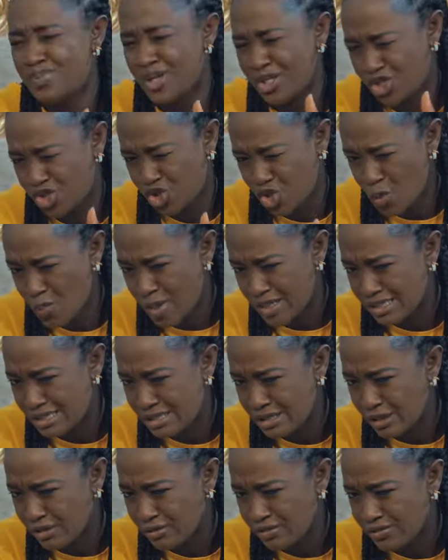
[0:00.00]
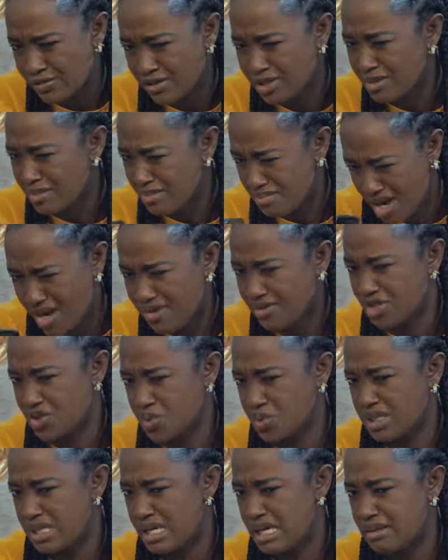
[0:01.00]
picture myself in a
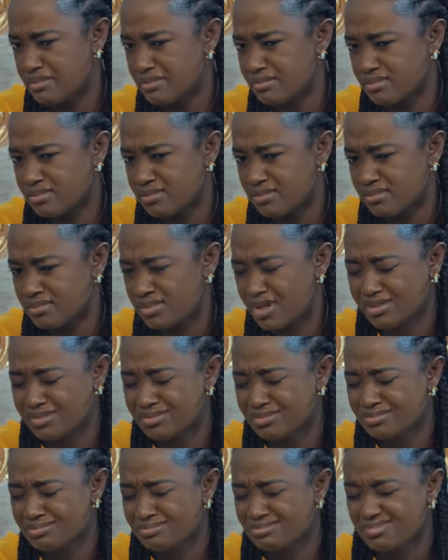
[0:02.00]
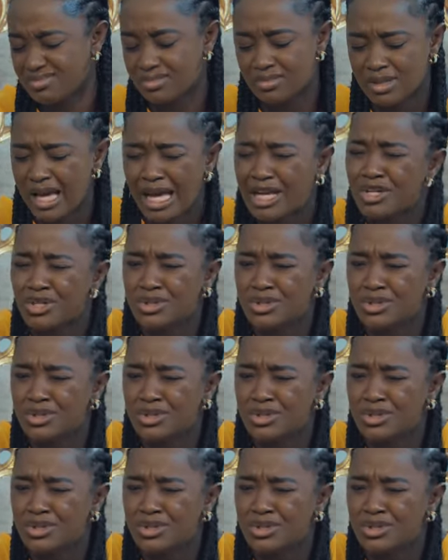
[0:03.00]
marriage with him, but I